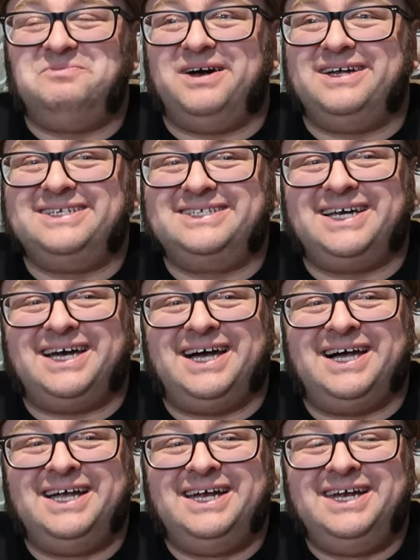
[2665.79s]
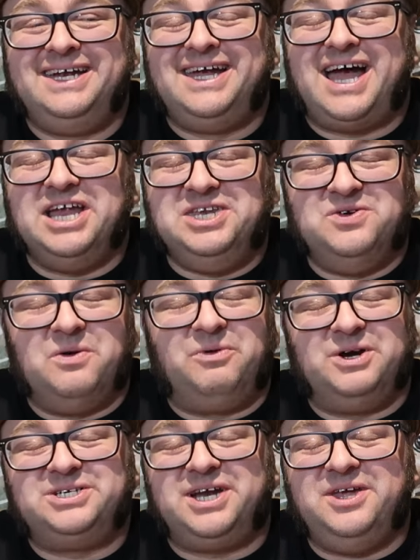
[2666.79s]
But uh, I do
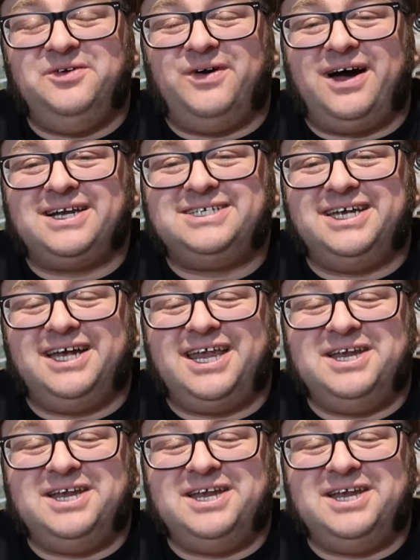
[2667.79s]
appreciate you watching.